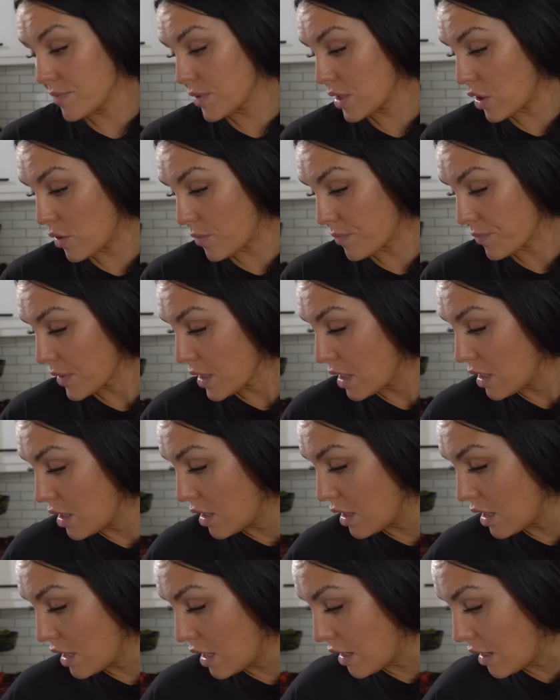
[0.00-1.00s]
So
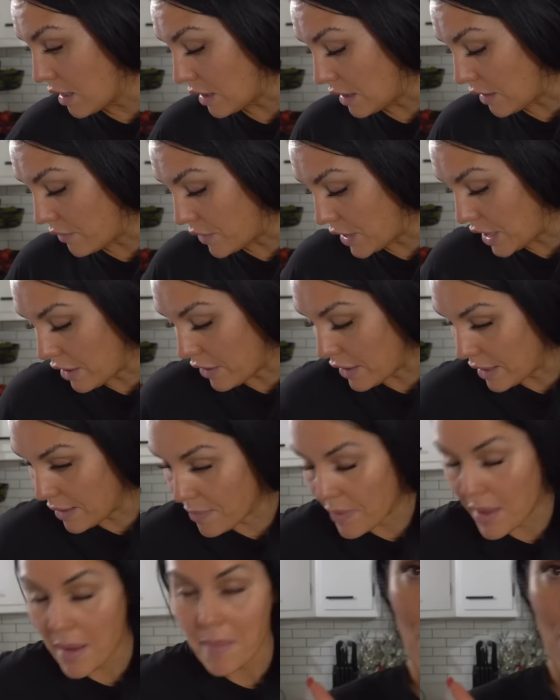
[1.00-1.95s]
love to hear it.